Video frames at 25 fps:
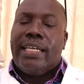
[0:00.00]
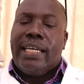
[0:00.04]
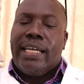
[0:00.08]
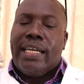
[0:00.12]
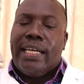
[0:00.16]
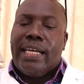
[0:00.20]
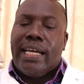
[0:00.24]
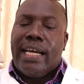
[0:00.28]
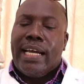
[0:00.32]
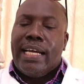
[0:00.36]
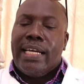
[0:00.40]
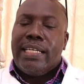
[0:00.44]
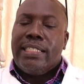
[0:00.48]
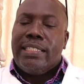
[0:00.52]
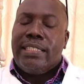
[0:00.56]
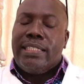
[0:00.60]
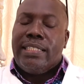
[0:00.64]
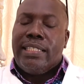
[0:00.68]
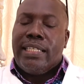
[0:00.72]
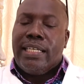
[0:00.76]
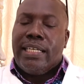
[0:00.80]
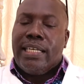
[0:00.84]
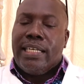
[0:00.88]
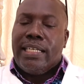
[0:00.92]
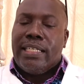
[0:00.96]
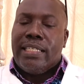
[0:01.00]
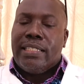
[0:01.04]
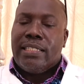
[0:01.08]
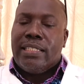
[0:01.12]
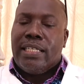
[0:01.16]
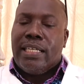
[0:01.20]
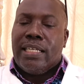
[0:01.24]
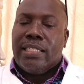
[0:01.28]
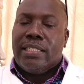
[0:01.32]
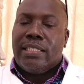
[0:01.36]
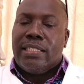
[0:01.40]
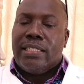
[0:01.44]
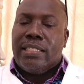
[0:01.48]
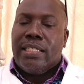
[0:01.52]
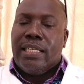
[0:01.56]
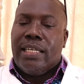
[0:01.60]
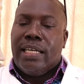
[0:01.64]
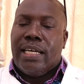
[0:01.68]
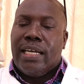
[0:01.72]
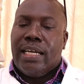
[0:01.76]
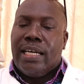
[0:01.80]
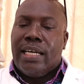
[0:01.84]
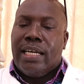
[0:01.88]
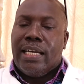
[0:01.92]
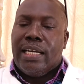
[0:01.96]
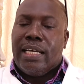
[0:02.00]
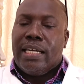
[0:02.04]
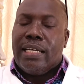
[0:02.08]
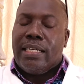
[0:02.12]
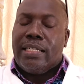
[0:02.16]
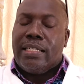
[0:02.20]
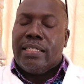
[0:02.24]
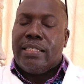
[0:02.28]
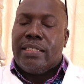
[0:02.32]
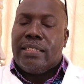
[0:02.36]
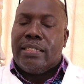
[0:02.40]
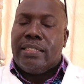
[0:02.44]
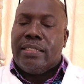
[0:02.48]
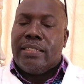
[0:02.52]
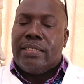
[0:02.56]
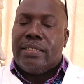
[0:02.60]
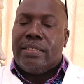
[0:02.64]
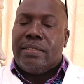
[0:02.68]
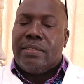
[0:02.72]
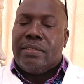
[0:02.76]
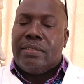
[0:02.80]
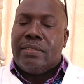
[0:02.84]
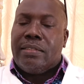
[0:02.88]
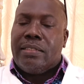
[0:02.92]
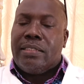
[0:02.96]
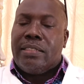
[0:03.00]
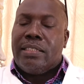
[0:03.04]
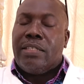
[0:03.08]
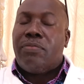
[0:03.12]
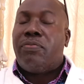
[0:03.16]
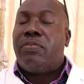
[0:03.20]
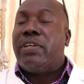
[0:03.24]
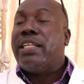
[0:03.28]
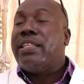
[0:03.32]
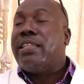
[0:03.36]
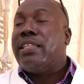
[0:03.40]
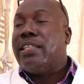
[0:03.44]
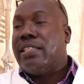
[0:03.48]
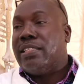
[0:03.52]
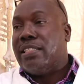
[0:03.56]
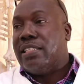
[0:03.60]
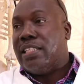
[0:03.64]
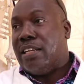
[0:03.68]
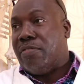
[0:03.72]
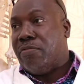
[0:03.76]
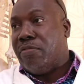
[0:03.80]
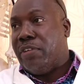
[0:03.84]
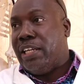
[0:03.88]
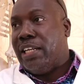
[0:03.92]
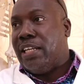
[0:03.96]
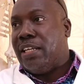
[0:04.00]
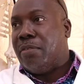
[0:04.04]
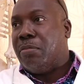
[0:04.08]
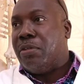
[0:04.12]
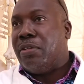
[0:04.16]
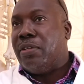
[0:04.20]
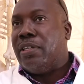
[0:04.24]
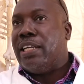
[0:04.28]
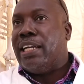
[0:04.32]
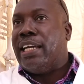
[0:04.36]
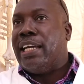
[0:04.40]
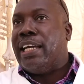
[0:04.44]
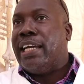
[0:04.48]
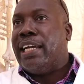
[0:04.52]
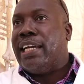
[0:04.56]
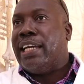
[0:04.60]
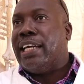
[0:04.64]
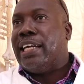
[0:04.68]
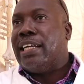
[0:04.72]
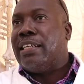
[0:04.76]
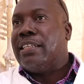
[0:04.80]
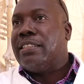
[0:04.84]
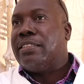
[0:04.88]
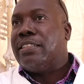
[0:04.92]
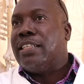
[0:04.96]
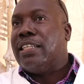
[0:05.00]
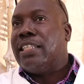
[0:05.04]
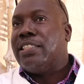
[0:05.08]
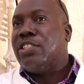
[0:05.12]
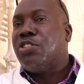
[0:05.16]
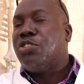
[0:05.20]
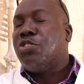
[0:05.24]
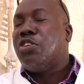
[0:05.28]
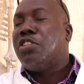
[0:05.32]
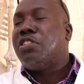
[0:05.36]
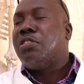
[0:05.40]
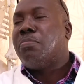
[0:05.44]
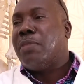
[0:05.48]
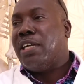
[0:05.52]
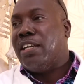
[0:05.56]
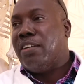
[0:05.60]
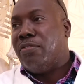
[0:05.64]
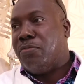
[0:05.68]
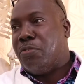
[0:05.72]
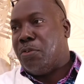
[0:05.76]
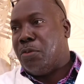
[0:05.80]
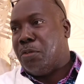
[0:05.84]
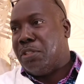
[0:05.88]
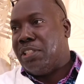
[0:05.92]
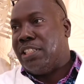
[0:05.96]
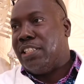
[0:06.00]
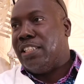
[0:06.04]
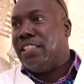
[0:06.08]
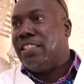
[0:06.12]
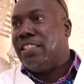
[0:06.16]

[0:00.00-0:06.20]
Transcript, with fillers: the idea is that there are different things available. Uh, it is not my forte.